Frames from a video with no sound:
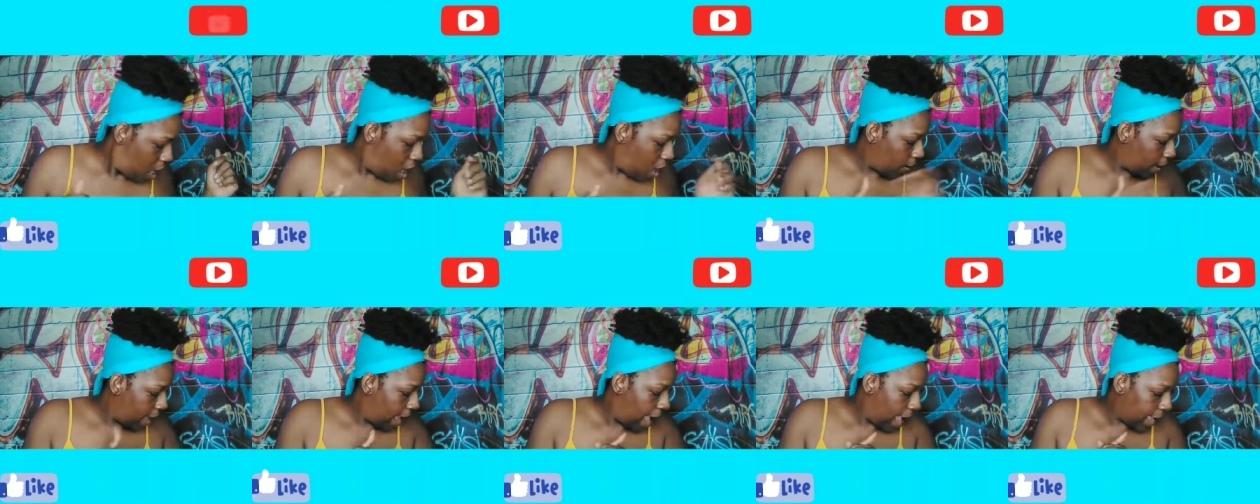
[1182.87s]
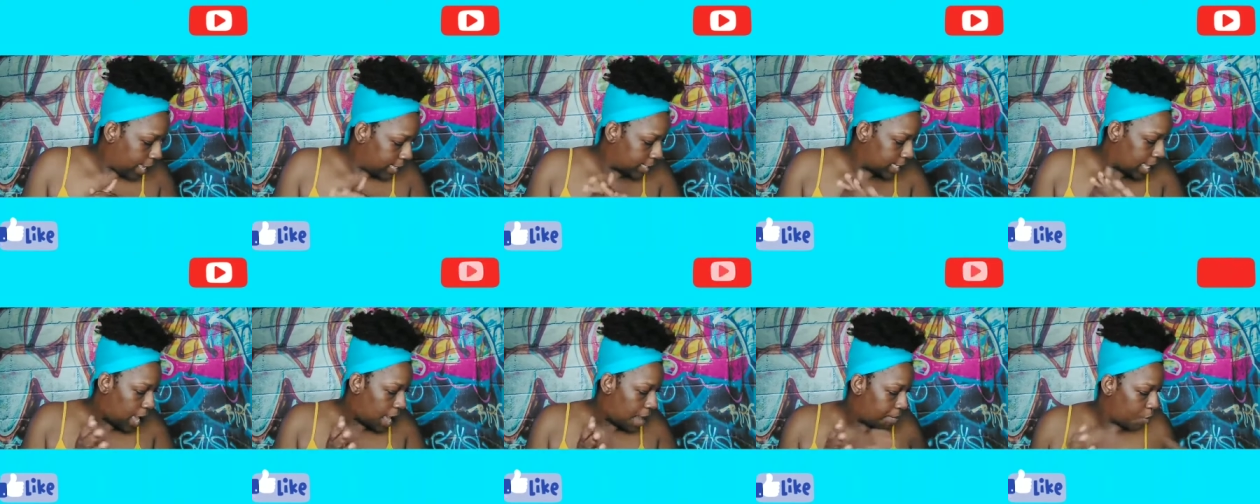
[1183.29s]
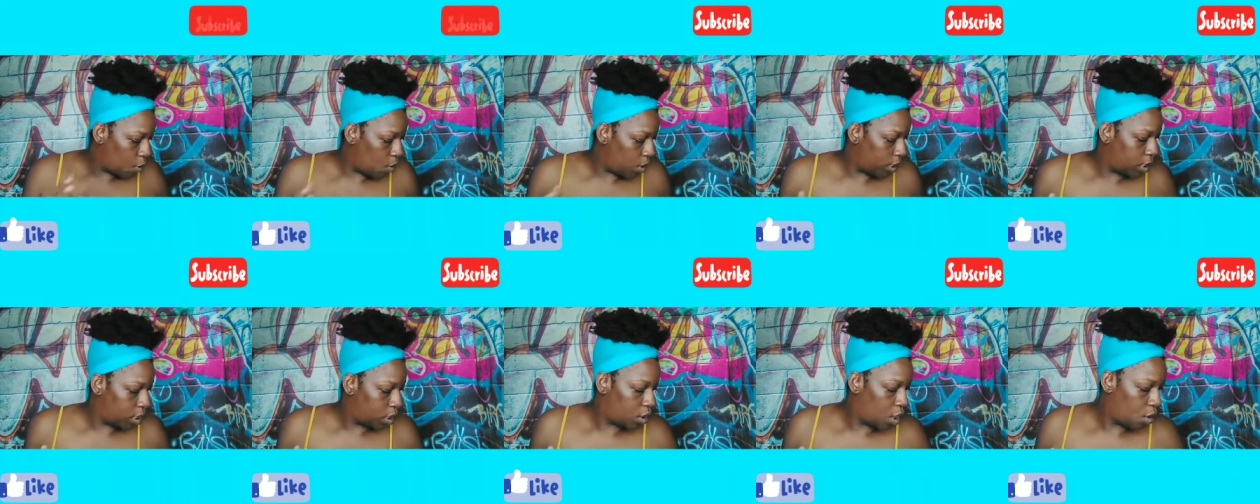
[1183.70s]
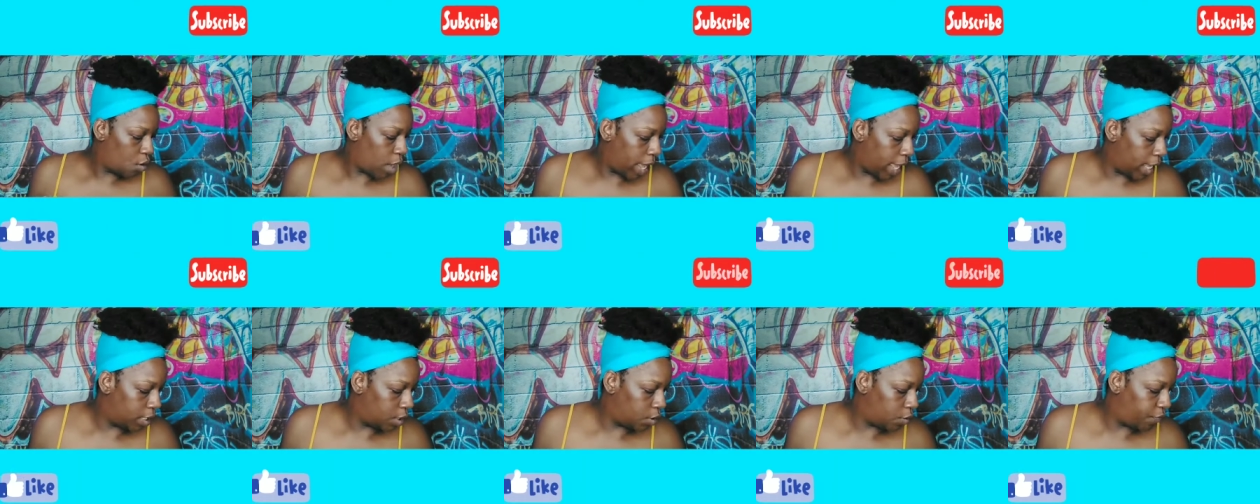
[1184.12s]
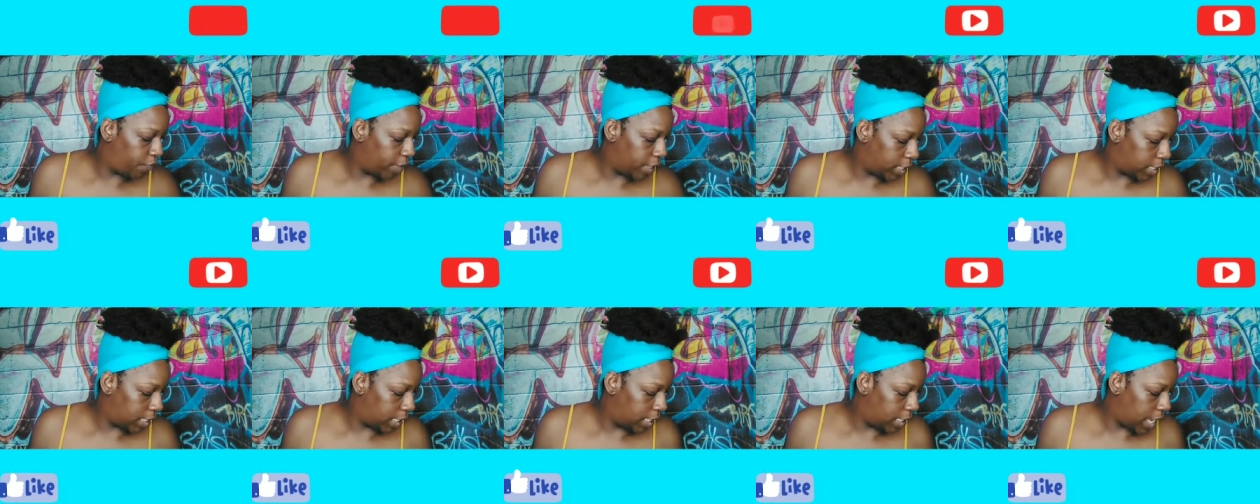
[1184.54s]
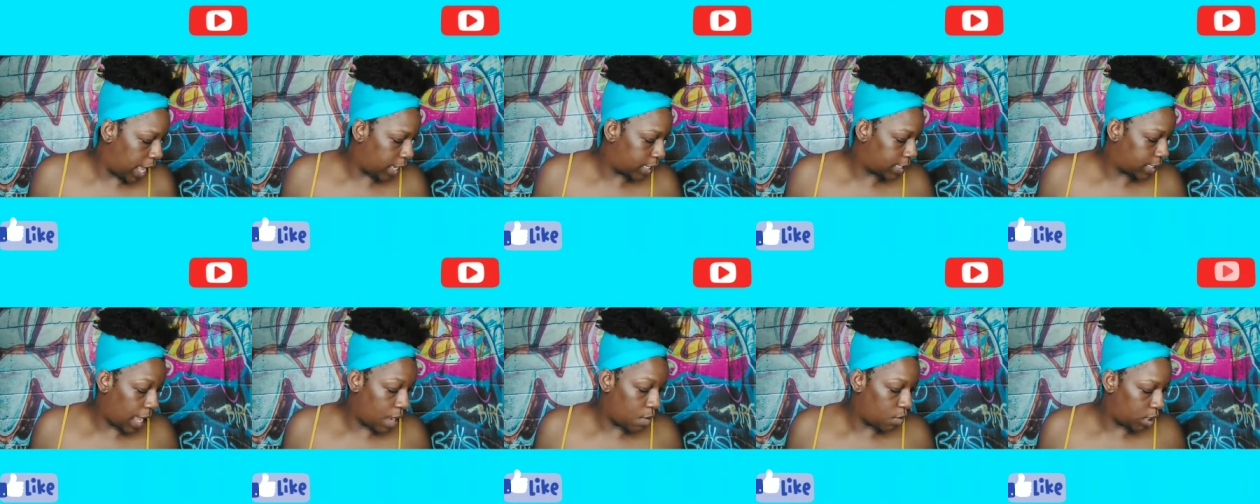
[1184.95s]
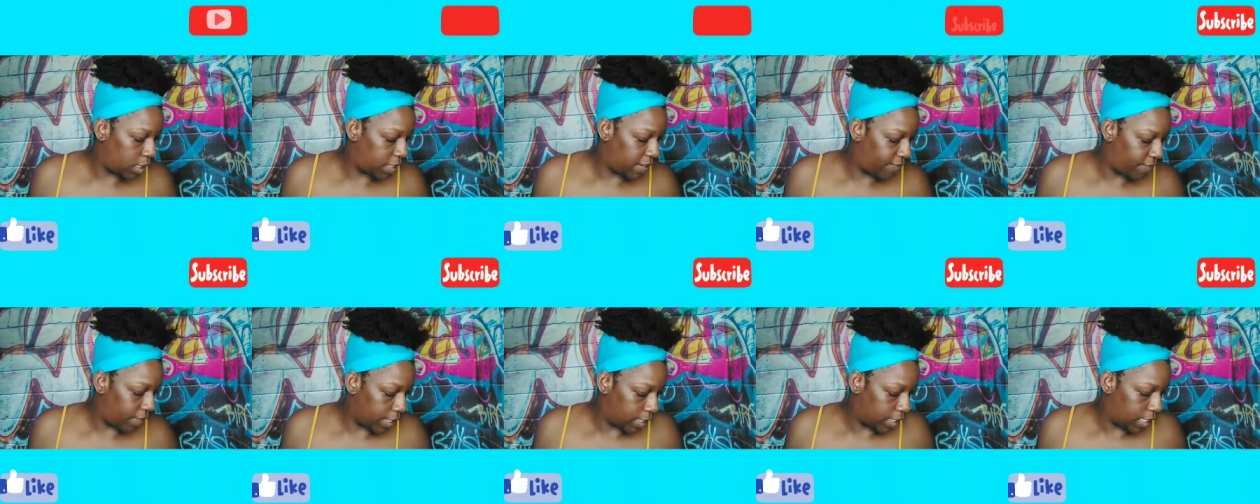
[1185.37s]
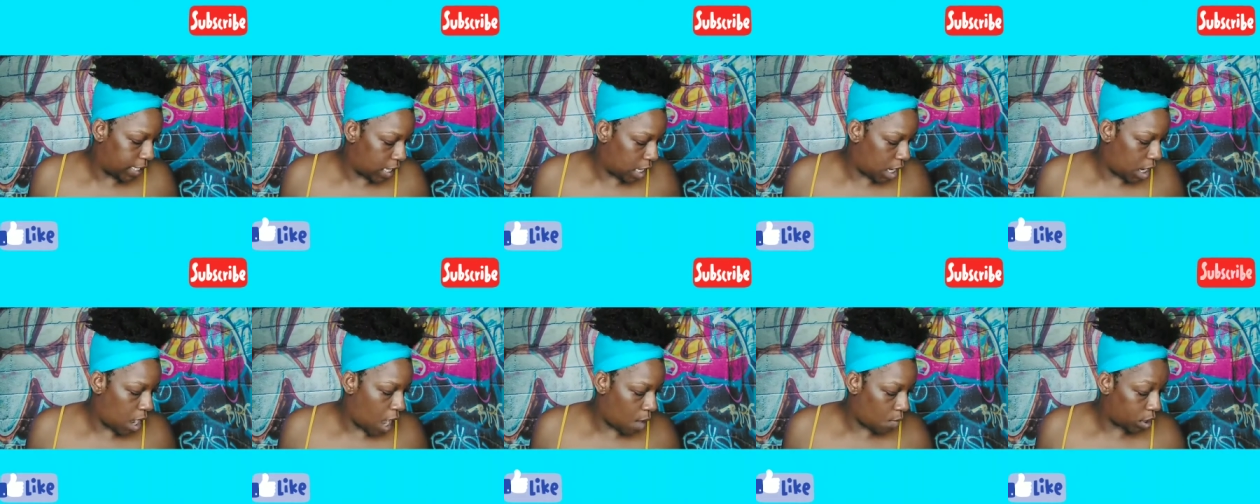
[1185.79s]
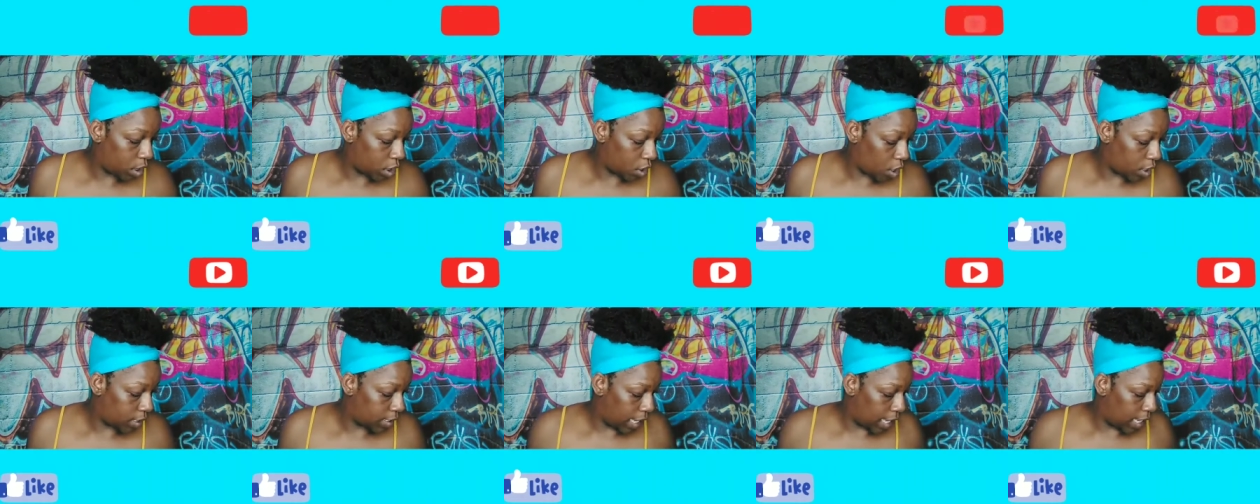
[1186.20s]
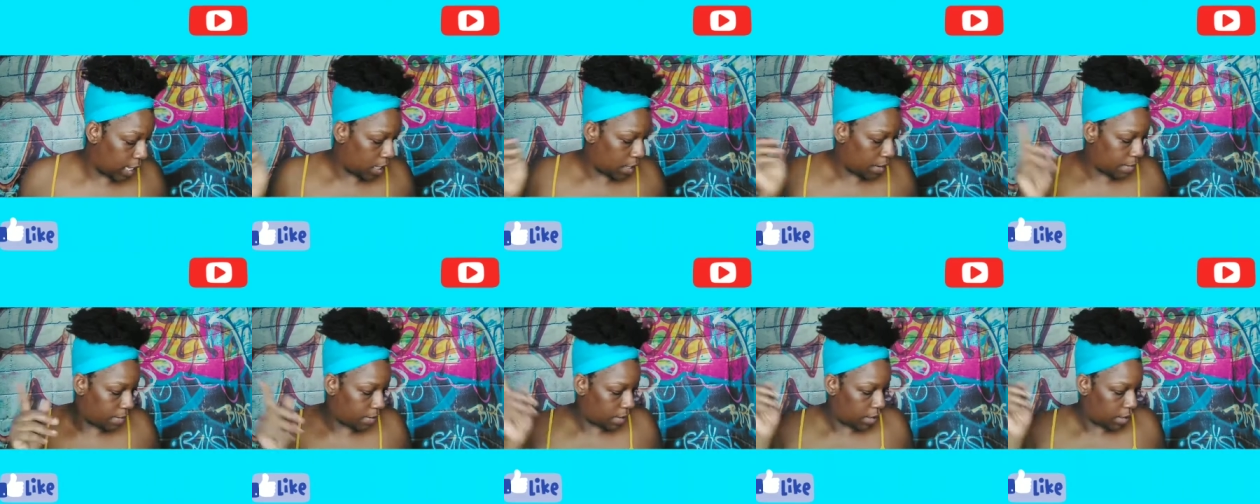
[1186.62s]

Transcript: okay i guess i'm going to go ahead and do Fenty next i went to Fenty i went to her site